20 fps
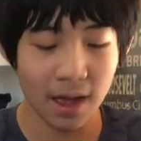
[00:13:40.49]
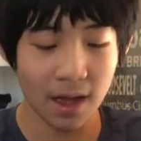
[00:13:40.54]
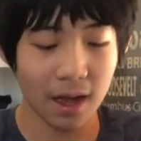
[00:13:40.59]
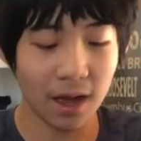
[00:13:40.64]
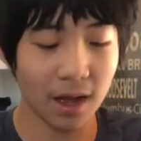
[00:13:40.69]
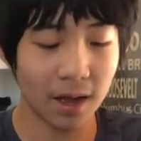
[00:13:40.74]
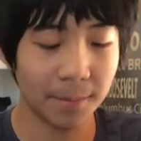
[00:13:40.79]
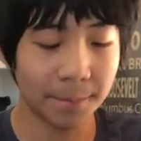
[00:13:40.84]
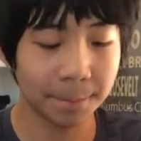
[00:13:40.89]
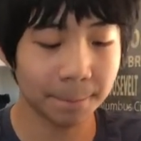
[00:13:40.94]

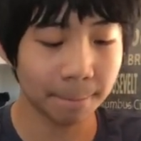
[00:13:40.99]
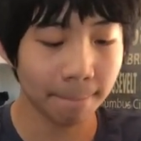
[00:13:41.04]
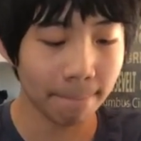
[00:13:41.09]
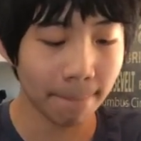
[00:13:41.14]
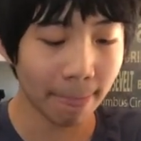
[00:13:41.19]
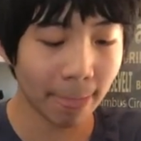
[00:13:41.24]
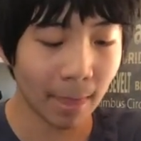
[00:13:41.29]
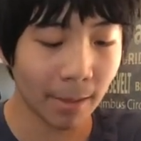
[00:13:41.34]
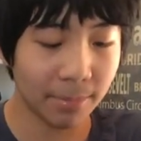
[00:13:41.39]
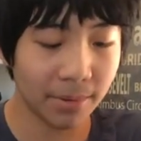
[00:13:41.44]
Um,
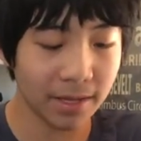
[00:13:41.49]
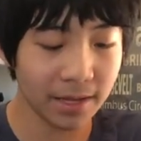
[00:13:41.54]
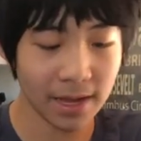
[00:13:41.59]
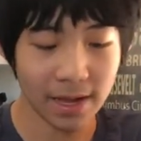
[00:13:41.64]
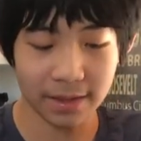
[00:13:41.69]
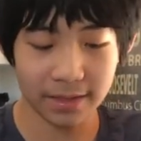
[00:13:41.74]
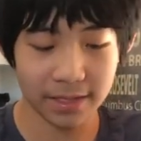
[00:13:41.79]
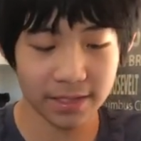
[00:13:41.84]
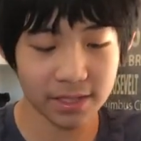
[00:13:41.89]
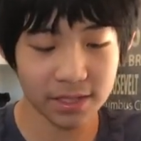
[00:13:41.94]
but
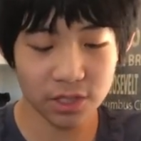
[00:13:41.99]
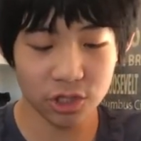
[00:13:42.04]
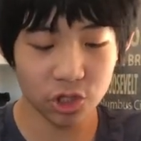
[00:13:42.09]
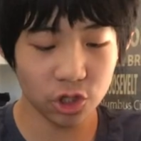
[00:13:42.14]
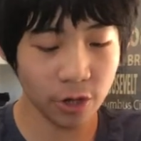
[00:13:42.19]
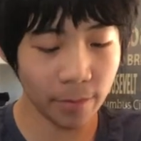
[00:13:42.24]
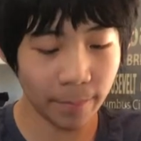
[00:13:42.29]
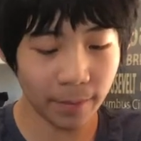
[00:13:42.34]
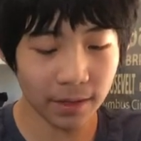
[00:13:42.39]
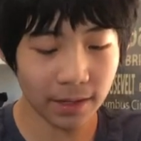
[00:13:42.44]
yeah, this is
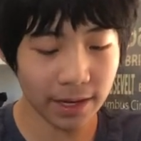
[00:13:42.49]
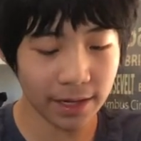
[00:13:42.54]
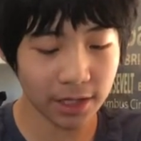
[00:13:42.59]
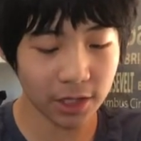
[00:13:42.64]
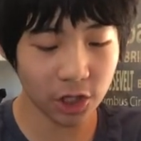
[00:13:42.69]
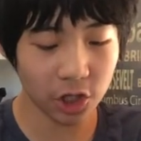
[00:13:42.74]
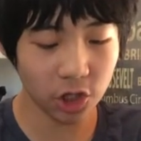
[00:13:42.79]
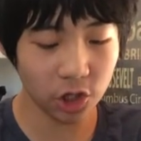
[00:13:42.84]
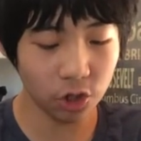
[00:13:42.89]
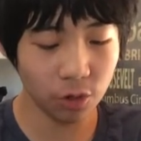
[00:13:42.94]
super light
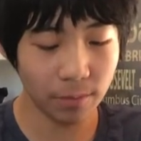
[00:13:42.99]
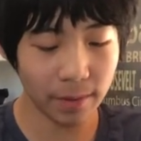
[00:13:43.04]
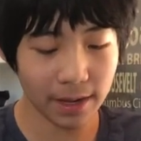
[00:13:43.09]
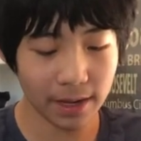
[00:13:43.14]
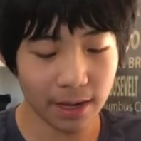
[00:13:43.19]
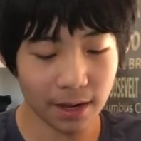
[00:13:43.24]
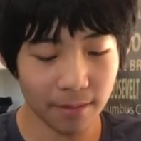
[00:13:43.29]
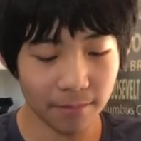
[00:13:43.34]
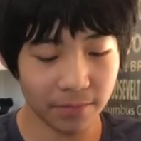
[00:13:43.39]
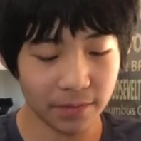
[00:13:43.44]
cube.
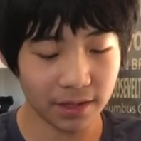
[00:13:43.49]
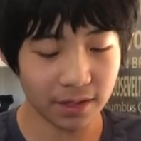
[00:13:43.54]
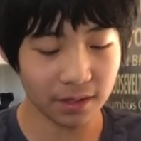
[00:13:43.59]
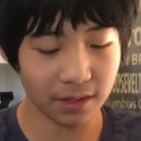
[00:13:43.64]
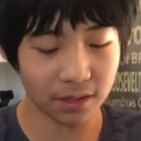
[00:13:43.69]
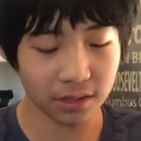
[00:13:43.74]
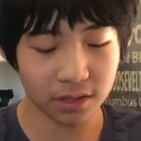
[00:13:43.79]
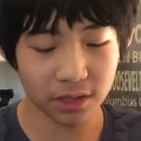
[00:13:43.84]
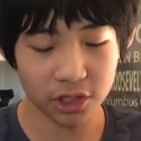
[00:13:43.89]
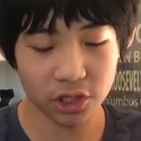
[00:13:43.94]
Um,
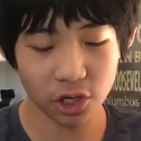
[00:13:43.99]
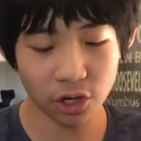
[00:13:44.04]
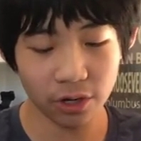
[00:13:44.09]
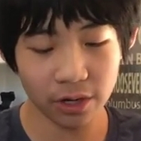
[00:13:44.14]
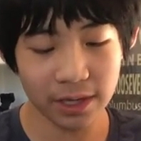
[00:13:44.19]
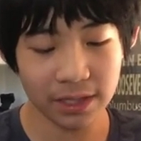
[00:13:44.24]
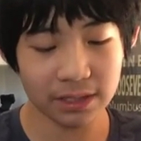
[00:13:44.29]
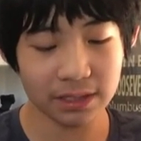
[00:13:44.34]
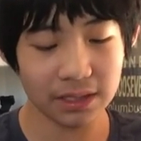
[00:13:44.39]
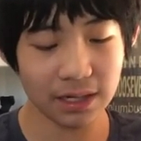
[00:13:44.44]
the, the
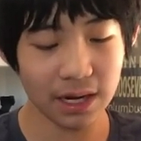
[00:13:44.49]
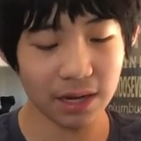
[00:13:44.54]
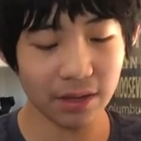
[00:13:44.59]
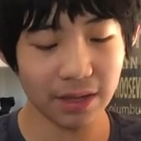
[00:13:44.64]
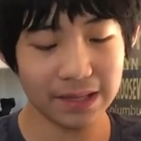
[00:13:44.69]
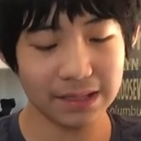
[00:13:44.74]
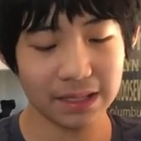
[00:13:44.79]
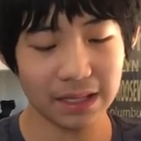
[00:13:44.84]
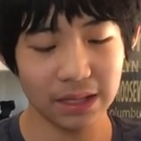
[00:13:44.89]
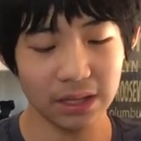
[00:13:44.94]
turning style
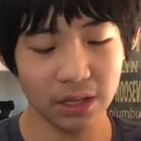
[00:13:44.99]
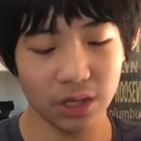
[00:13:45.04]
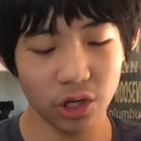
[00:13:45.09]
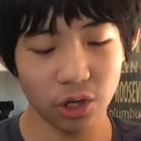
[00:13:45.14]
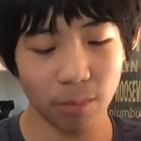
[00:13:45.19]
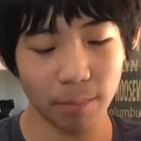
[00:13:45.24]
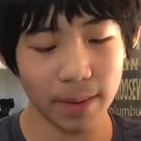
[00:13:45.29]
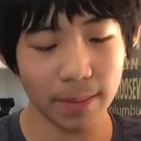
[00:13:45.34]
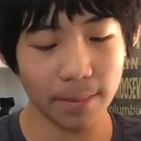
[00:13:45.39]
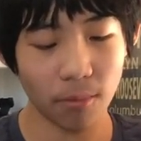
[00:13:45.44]
is a
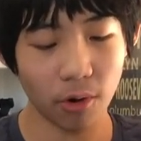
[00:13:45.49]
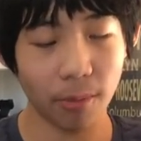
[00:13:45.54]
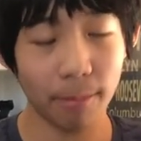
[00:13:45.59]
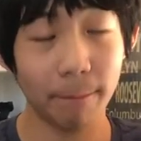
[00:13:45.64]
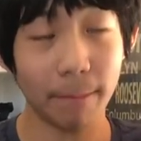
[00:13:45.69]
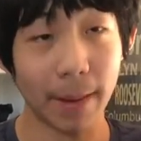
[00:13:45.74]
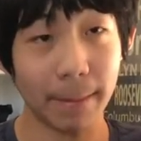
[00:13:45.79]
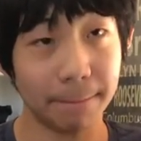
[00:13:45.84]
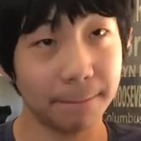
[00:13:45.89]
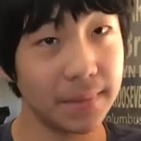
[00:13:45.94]
little bit more
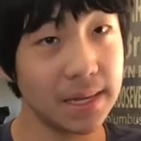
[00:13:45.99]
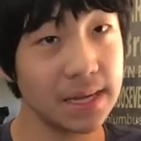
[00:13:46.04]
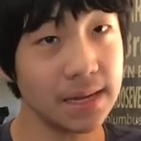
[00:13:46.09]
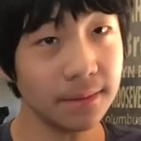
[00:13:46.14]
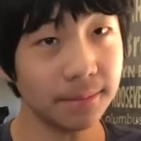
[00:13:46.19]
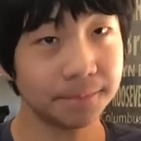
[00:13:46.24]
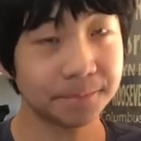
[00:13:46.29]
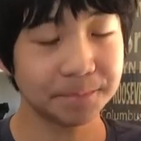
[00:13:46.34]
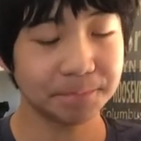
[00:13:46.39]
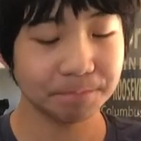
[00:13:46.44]
bumpy
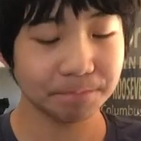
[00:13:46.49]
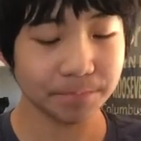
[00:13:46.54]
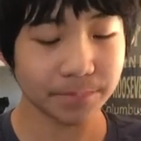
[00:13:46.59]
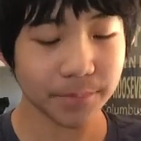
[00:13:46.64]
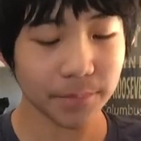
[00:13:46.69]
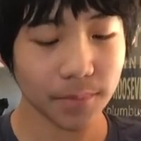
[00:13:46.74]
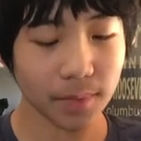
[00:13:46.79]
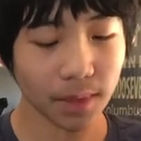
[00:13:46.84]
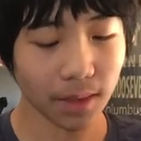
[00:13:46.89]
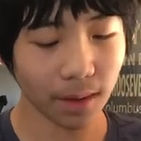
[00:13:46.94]

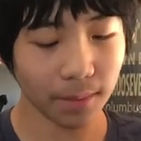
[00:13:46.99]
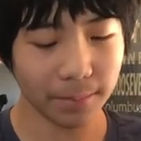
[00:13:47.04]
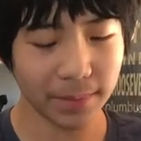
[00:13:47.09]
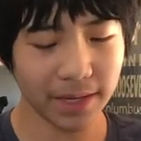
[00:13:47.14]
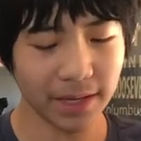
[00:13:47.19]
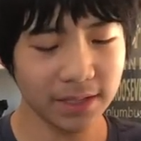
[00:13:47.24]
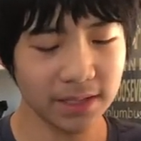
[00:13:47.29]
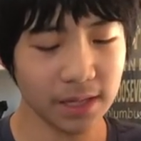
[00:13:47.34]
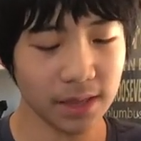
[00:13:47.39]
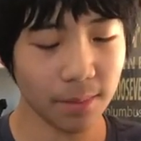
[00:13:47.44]

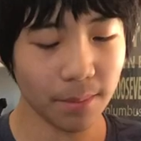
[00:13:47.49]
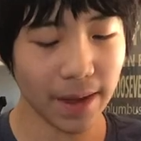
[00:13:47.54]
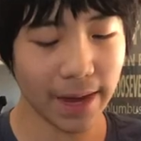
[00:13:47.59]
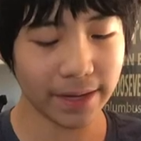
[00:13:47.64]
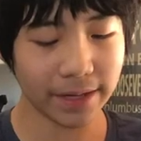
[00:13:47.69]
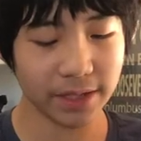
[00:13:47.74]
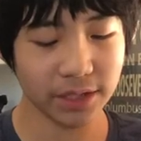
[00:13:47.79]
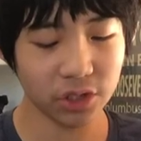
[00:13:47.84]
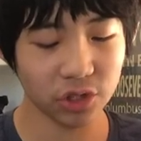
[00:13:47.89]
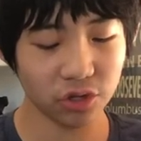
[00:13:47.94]
because of the
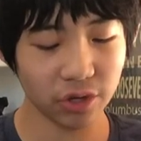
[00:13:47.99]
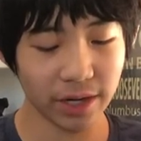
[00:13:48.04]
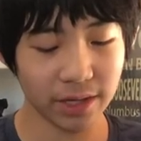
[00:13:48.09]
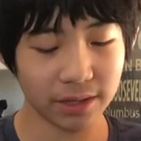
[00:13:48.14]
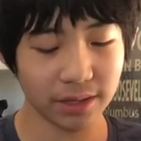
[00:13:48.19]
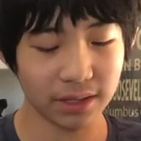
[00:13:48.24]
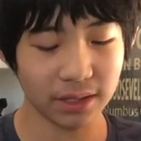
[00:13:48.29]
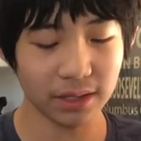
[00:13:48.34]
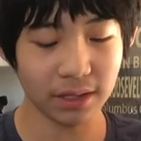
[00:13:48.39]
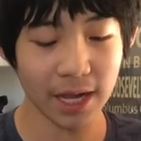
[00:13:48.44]
magnet
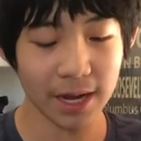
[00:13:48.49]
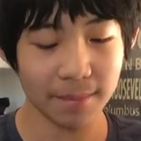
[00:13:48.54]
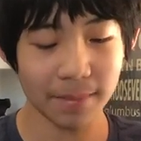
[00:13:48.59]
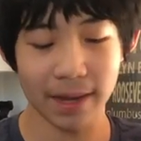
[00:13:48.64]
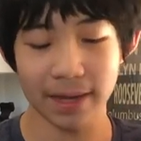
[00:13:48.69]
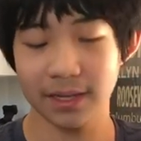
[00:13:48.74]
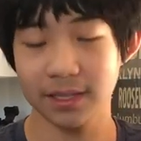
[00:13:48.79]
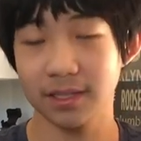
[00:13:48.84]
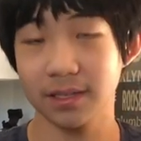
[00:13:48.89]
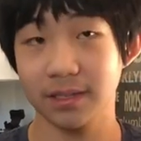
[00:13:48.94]
strength. The light
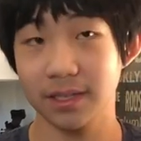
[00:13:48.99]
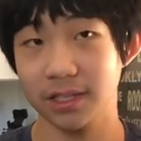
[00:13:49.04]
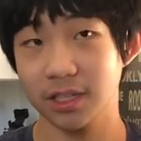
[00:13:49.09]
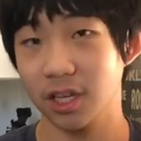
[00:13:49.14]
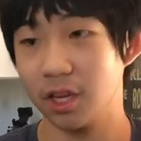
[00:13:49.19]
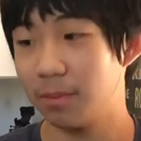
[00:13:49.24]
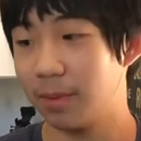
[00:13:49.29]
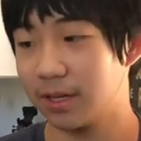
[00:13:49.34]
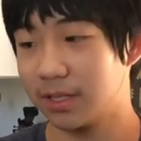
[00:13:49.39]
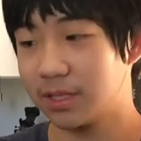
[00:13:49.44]
magnets on this
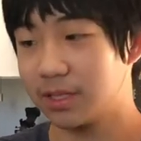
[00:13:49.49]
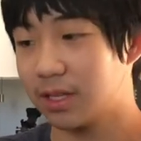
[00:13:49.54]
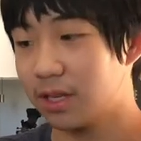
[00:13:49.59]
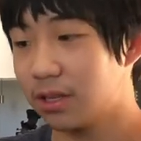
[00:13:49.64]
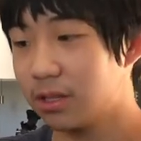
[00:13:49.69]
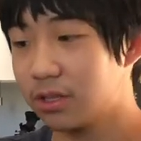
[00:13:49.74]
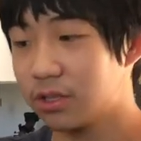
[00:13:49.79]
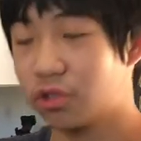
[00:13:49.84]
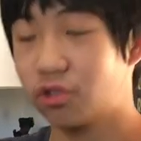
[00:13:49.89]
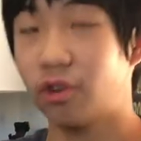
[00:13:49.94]
cube are
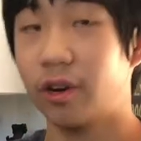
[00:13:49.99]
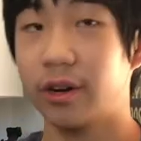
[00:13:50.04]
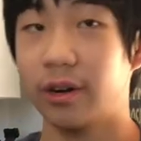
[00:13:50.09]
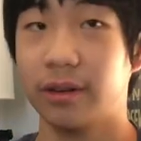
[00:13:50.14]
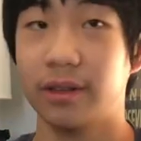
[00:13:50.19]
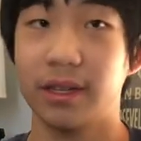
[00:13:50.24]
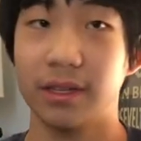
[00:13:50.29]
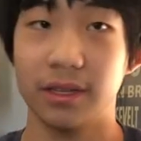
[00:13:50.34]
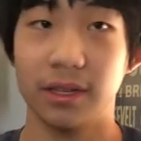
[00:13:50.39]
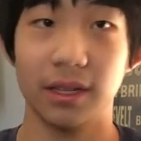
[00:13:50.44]
still
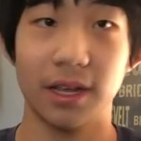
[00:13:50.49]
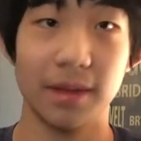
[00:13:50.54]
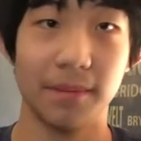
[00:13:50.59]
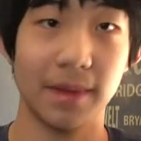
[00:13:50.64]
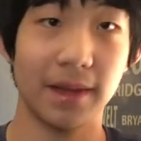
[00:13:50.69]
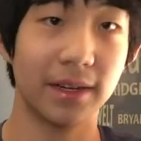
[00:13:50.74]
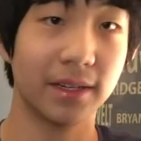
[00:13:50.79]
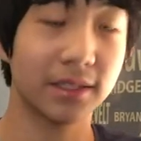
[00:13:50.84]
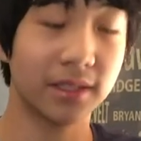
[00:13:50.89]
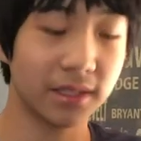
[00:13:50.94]
stronger than the light
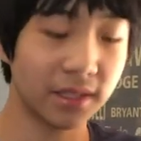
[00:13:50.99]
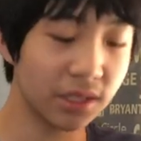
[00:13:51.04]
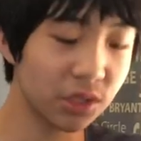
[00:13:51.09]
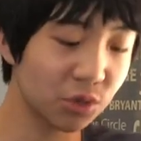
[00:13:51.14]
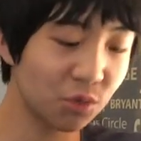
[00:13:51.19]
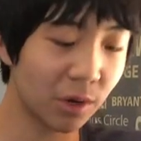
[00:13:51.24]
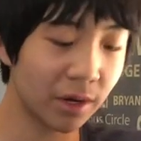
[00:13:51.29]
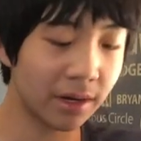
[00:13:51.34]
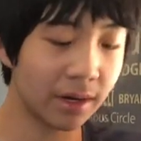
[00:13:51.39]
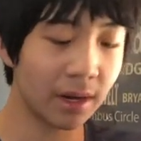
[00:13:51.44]
magnets on
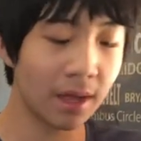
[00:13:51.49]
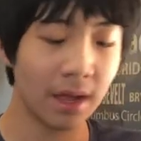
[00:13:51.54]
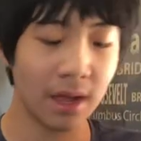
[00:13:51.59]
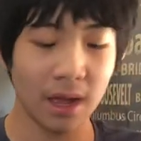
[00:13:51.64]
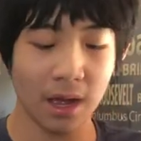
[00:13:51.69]
this one.